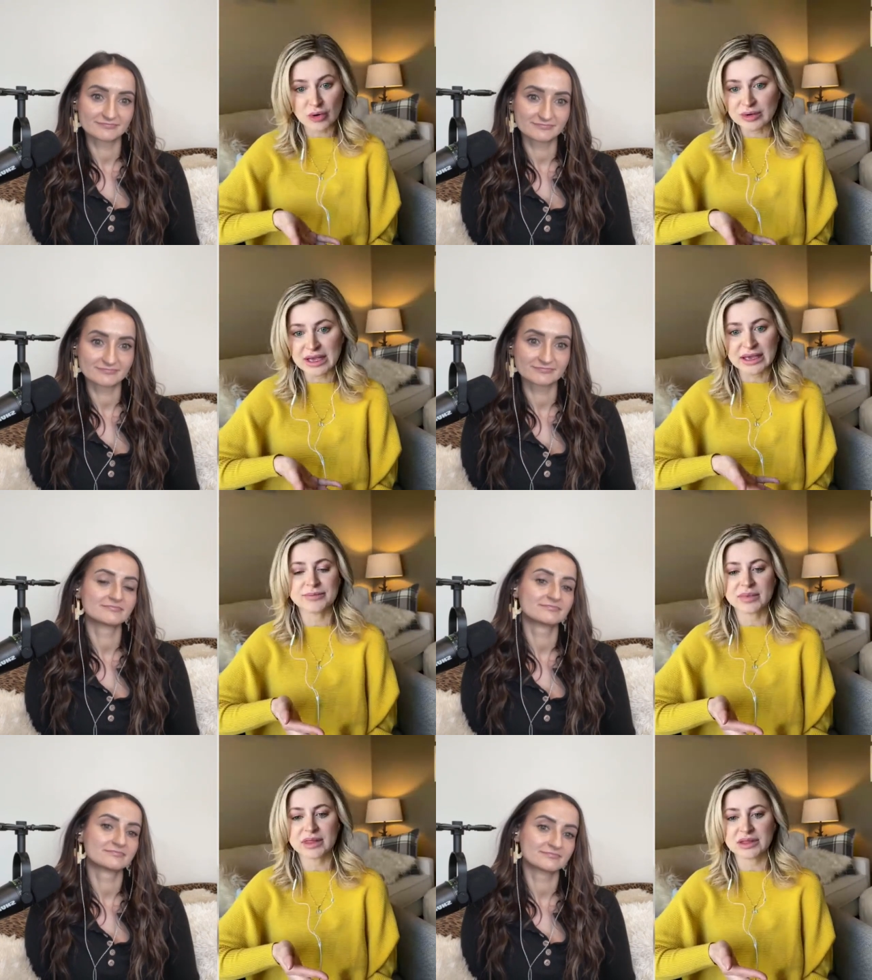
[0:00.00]
Speaker 1: Like
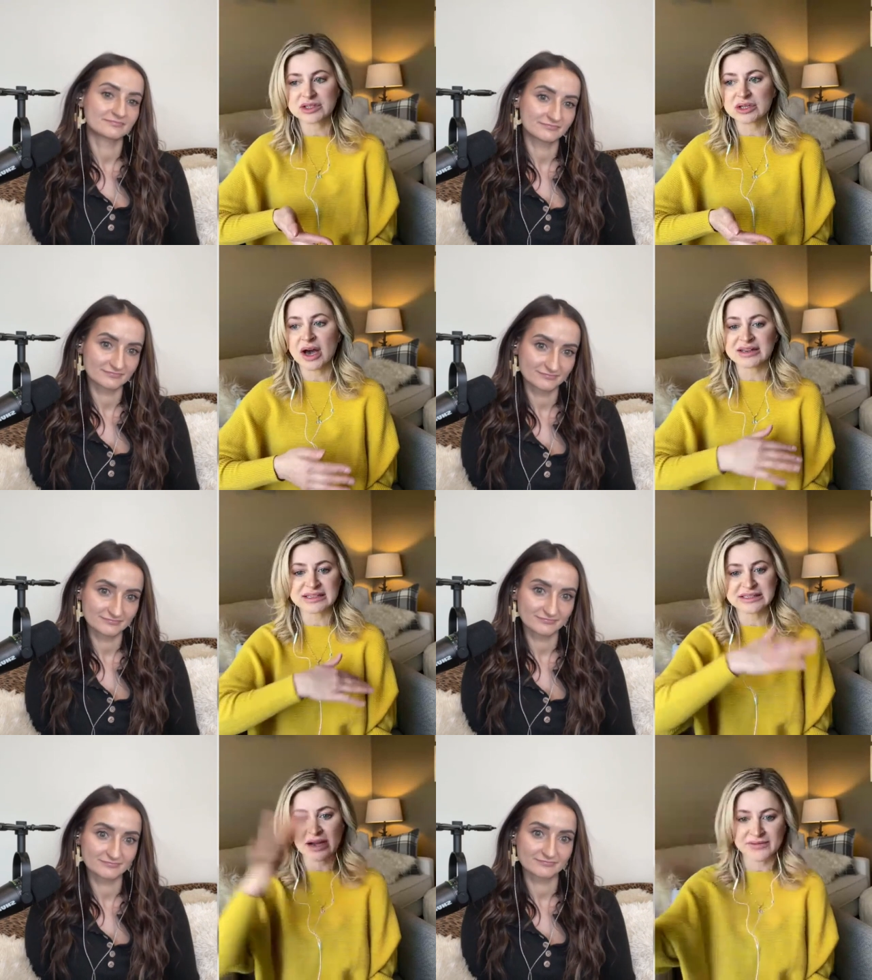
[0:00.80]
there's a lot of
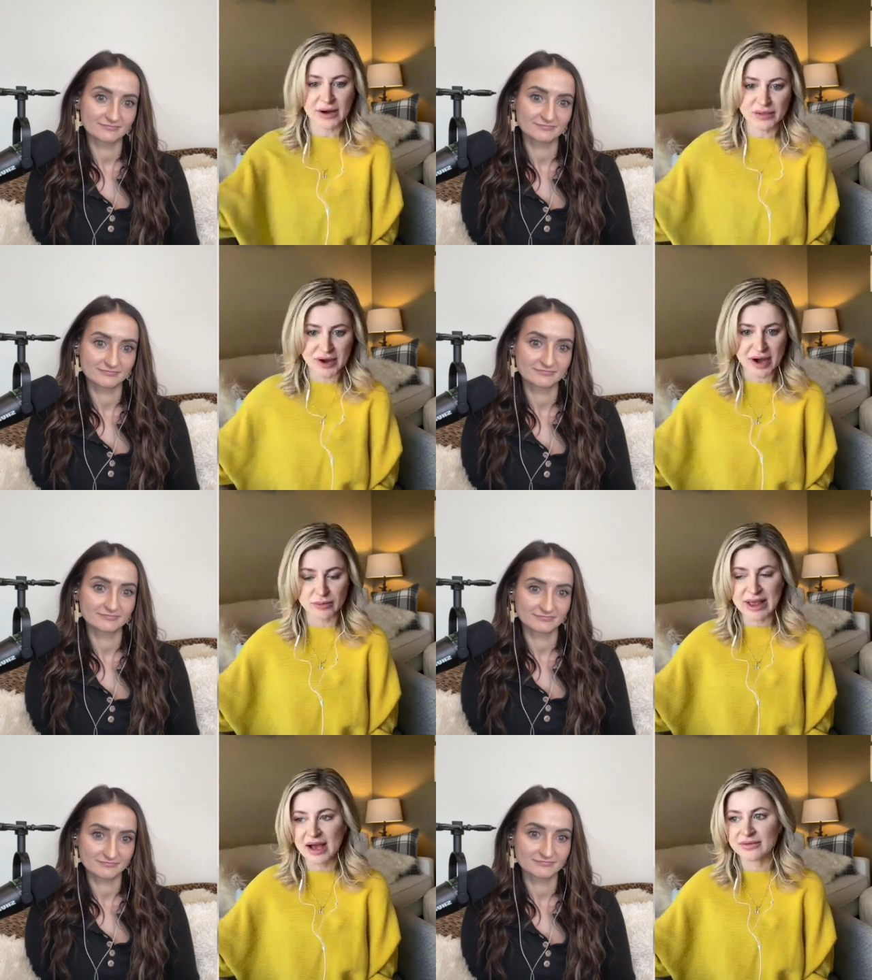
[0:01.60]
stuff out there, and we
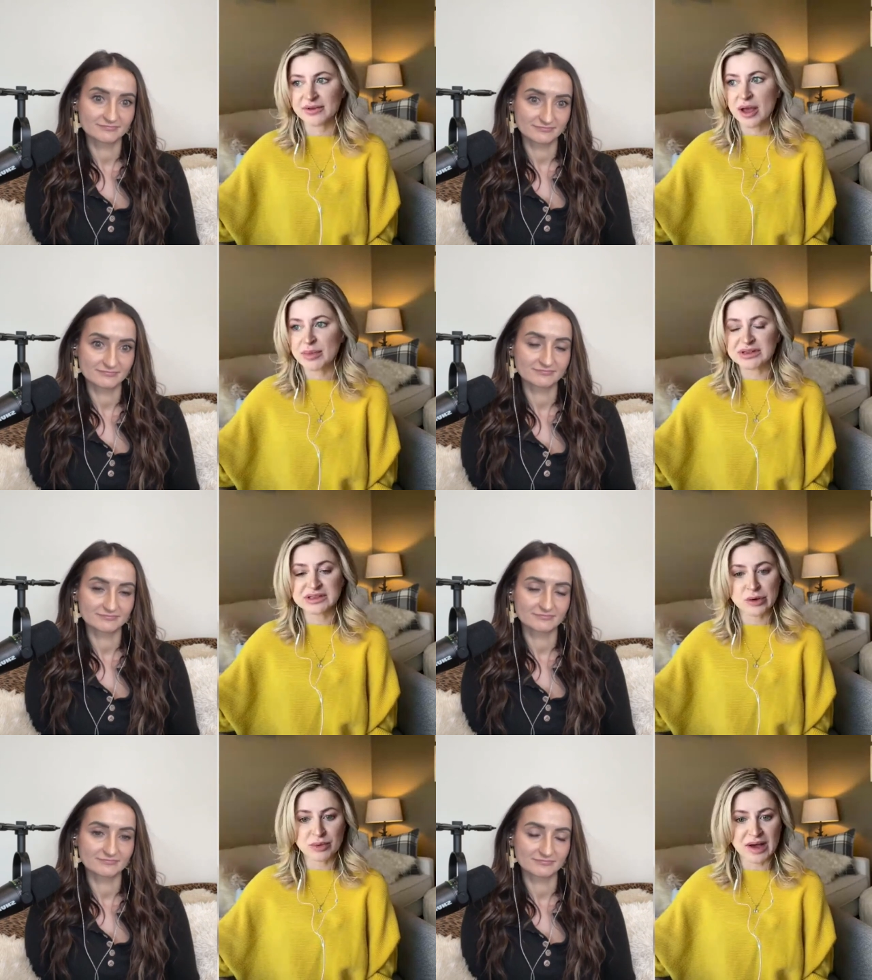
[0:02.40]
have been so
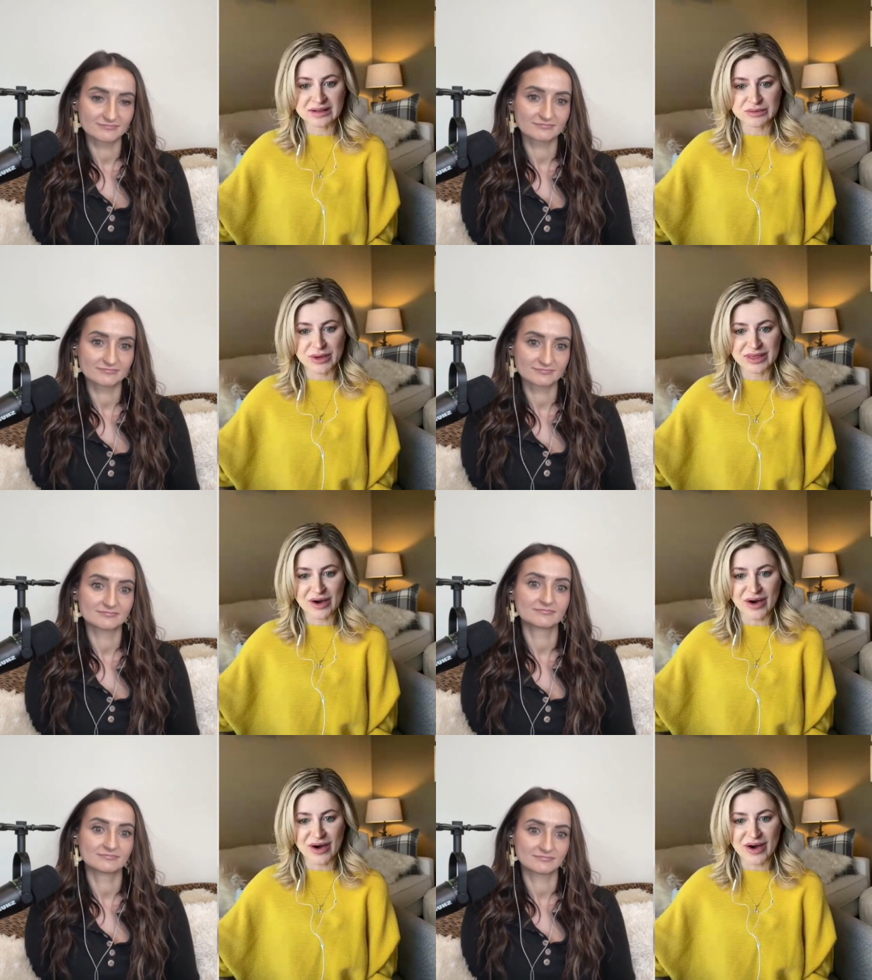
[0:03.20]
blessed with
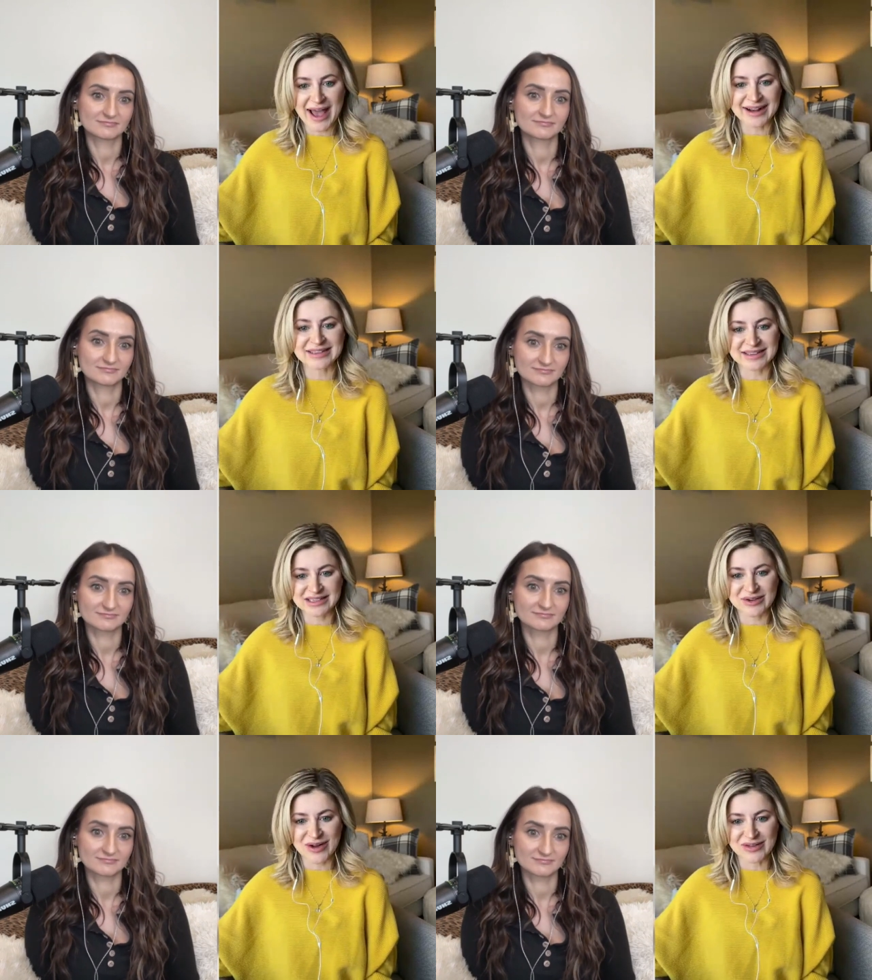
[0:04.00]
access to
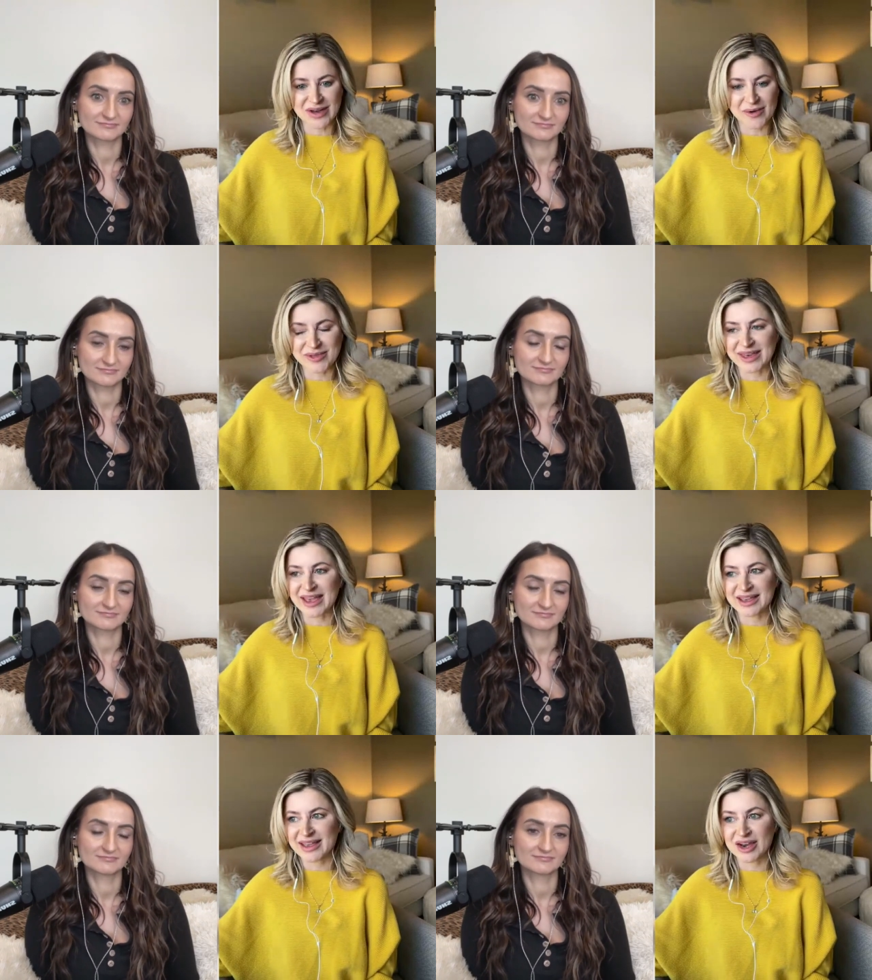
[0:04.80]
all of that with the
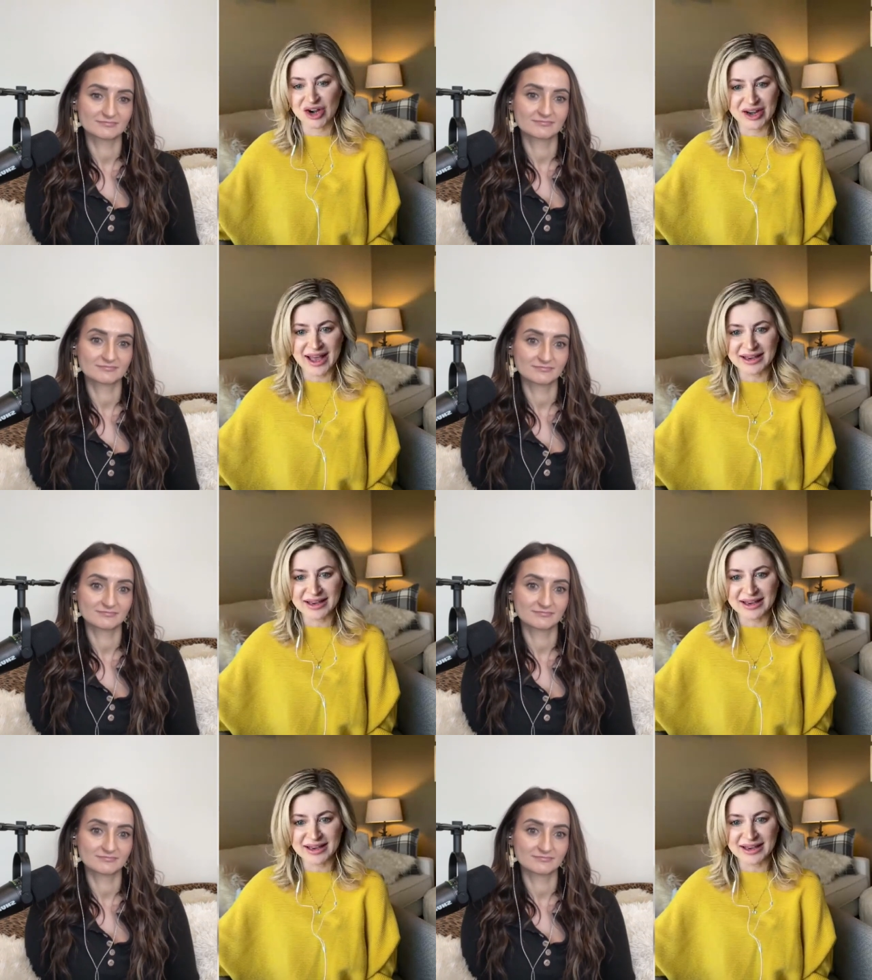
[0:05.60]
internet.